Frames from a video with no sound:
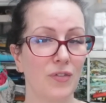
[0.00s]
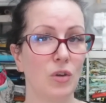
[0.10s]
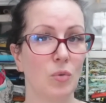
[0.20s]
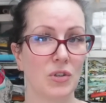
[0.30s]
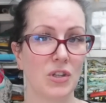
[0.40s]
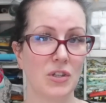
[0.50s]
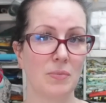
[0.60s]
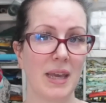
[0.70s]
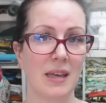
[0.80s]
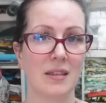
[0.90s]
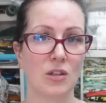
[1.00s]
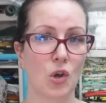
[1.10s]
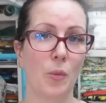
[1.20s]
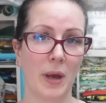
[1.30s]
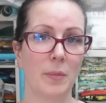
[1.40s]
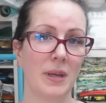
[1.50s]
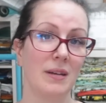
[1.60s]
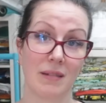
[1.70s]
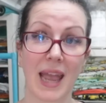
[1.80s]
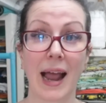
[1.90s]
you wanted to make the top up
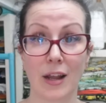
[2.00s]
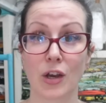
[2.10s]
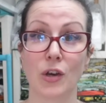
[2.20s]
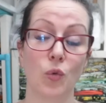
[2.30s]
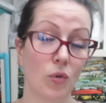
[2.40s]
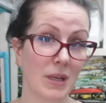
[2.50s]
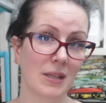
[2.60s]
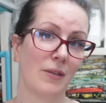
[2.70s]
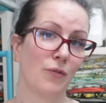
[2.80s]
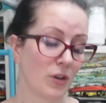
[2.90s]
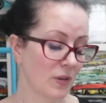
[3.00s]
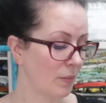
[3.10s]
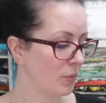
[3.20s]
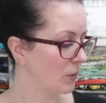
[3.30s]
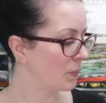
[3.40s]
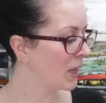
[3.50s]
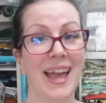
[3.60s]
in calico or muslin, for example.